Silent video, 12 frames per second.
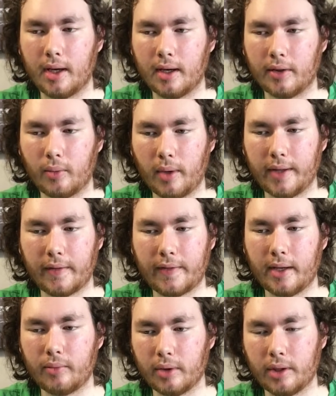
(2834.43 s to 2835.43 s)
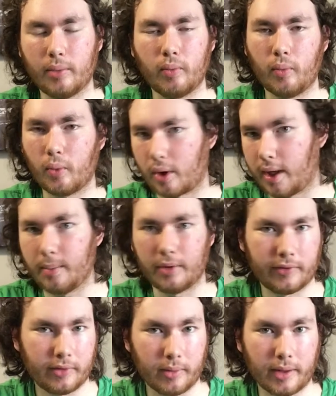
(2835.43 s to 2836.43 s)
the way that they really weren't able
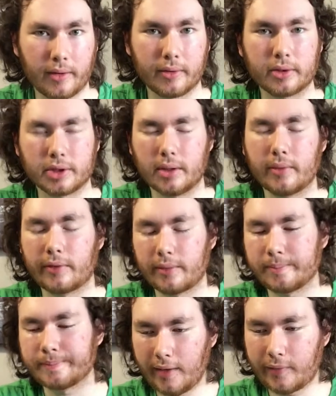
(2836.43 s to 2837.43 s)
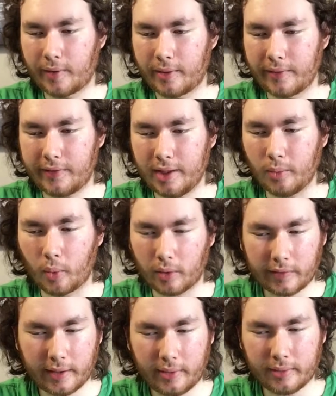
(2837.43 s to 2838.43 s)
to with other shows. As far as the
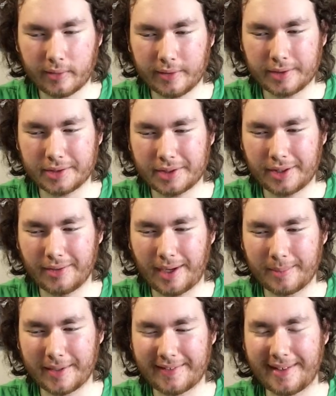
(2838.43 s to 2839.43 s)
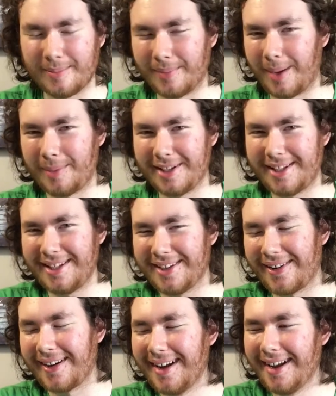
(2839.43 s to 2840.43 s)
worst character on the show, I'm going to say Mama
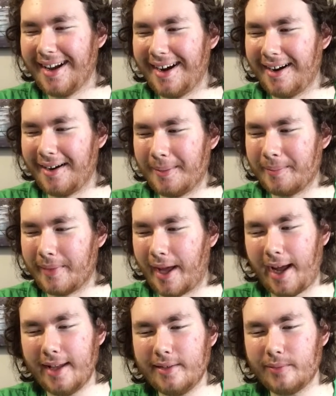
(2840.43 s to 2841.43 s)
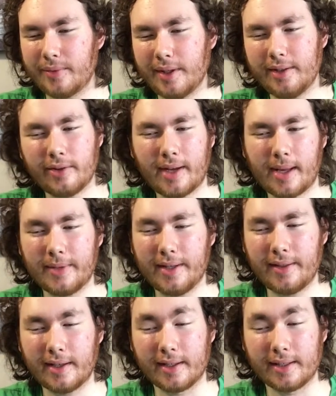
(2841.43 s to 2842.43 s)
here. I really don't have
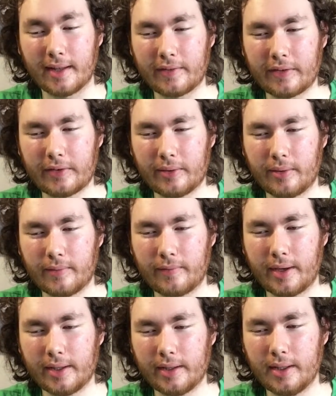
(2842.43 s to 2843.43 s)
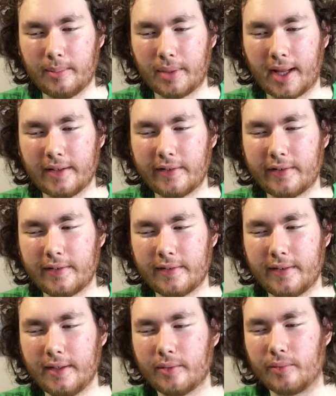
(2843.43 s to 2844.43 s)
anything against her, frankly, but I
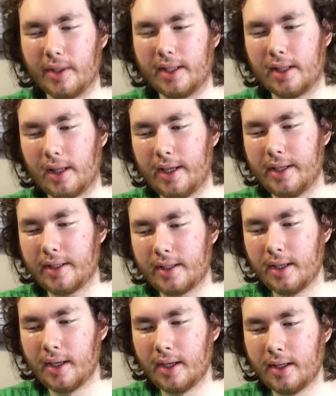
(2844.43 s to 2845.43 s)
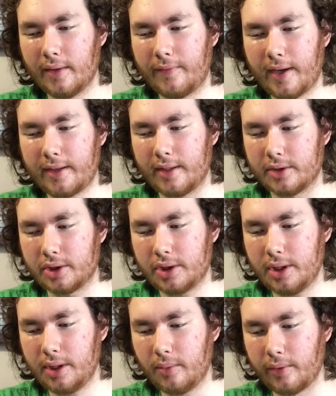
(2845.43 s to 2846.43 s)
just didn't really like the fact that
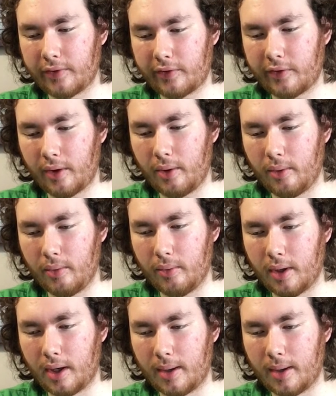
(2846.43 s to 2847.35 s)
she was just so